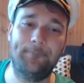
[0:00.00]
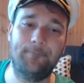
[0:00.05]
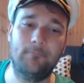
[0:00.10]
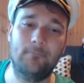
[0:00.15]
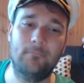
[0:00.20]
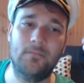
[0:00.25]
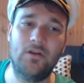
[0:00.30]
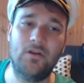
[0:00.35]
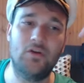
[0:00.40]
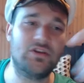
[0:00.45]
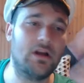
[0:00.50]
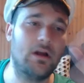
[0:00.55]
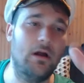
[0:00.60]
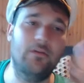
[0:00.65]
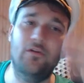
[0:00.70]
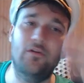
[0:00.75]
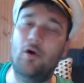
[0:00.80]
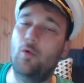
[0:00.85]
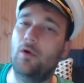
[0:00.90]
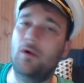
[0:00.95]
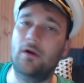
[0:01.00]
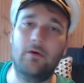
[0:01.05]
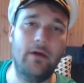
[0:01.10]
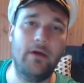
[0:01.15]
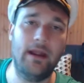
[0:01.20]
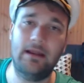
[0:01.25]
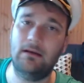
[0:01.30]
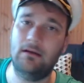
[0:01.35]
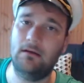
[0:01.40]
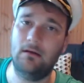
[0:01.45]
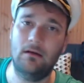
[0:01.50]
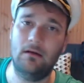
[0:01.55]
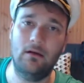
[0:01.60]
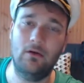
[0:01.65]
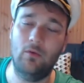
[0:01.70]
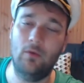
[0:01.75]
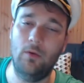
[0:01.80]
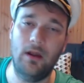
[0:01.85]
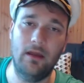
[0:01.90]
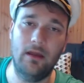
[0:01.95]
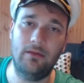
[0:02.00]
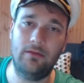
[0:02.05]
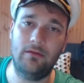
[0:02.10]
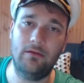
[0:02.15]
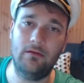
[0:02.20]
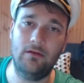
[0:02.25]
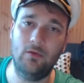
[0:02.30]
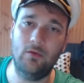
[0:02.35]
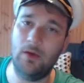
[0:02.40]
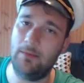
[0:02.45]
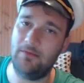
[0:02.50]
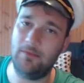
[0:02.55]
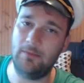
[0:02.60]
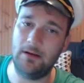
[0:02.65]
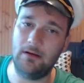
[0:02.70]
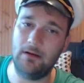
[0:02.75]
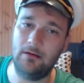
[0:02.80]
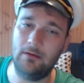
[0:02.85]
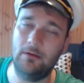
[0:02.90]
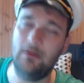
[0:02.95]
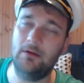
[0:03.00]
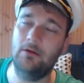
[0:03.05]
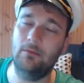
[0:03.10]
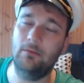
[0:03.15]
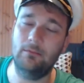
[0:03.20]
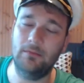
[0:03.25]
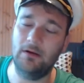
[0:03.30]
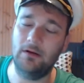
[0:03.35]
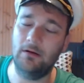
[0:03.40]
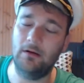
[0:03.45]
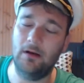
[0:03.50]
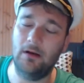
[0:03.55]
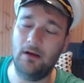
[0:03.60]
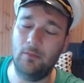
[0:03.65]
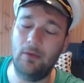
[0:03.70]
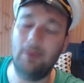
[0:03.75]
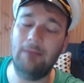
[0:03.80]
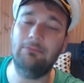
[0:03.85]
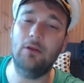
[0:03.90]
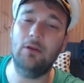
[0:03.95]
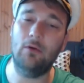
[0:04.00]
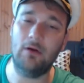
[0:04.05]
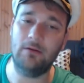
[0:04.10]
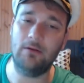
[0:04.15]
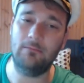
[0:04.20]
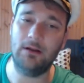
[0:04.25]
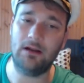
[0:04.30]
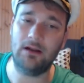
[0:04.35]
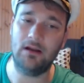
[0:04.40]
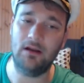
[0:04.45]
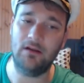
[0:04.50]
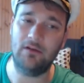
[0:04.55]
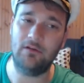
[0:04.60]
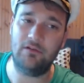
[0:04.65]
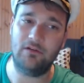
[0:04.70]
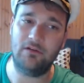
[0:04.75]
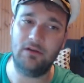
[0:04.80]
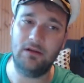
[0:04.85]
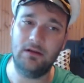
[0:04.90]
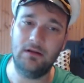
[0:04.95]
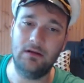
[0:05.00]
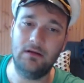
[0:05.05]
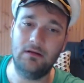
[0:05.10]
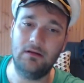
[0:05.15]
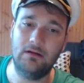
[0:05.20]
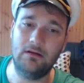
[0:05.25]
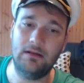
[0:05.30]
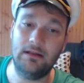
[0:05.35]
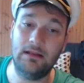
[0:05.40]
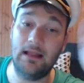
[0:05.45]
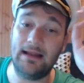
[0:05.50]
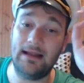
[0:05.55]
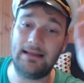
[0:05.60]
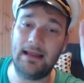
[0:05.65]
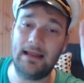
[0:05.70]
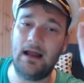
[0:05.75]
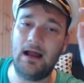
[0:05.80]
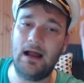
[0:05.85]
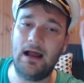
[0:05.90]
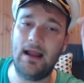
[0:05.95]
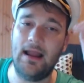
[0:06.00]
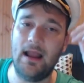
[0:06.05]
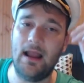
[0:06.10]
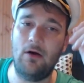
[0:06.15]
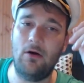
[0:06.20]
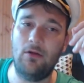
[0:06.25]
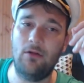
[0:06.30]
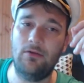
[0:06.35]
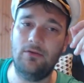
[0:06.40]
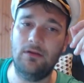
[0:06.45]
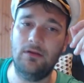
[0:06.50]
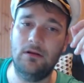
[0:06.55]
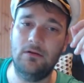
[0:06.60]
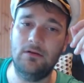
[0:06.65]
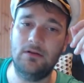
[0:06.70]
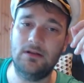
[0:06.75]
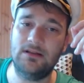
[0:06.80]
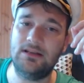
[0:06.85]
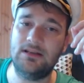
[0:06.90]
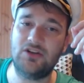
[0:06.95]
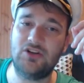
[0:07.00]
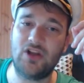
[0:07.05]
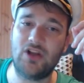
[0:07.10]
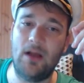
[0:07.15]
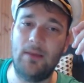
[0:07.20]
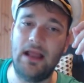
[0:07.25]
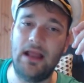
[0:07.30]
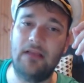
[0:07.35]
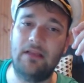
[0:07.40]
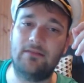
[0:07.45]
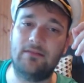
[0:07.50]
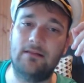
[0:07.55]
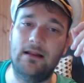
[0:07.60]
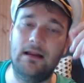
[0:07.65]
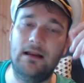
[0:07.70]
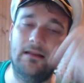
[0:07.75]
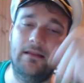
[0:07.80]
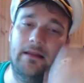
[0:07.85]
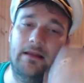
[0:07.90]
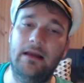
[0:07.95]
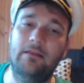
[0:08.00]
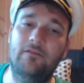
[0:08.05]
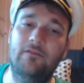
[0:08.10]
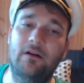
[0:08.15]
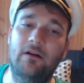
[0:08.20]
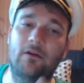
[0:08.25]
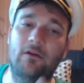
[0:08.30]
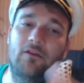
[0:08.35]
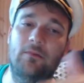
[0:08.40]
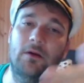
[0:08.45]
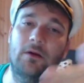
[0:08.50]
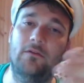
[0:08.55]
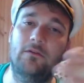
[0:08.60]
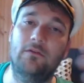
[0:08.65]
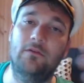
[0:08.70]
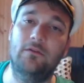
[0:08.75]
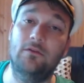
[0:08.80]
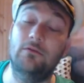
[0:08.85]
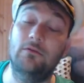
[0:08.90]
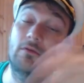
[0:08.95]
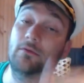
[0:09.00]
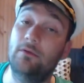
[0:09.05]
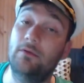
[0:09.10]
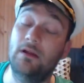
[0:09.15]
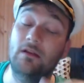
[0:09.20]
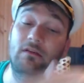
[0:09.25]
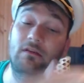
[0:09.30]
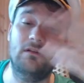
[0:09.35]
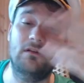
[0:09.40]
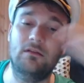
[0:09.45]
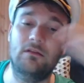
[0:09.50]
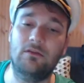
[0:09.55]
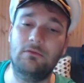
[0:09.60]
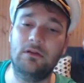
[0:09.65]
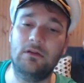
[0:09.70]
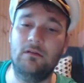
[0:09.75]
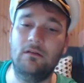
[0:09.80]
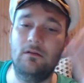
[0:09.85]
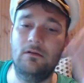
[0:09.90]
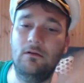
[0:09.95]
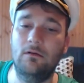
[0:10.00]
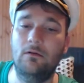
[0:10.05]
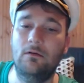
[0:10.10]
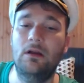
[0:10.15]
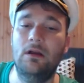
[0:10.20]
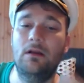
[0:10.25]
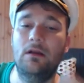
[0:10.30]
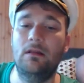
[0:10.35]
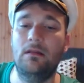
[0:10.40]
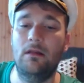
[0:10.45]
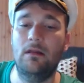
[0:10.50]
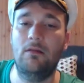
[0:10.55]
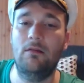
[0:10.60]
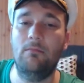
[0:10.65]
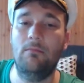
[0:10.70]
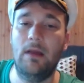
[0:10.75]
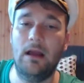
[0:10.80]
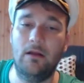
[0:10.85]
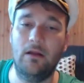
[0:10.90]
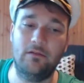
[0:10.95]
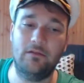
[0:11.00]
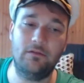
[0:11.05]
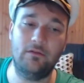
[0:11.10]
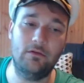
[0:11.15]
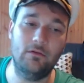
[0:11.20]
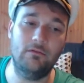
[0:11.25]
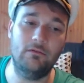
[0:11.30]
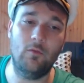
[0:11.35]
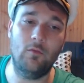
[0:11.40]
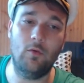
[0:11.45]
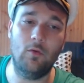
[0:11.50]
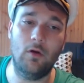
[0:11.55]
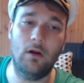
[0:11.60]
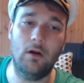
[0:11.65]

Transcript: Those cards all work great with your Web Spinner or your Weblord, because you like that high health. You know, you can see Shaman has a lot of that. The Feral Spirits are 2/3 instead of 3/2. The Unbound's 2/4.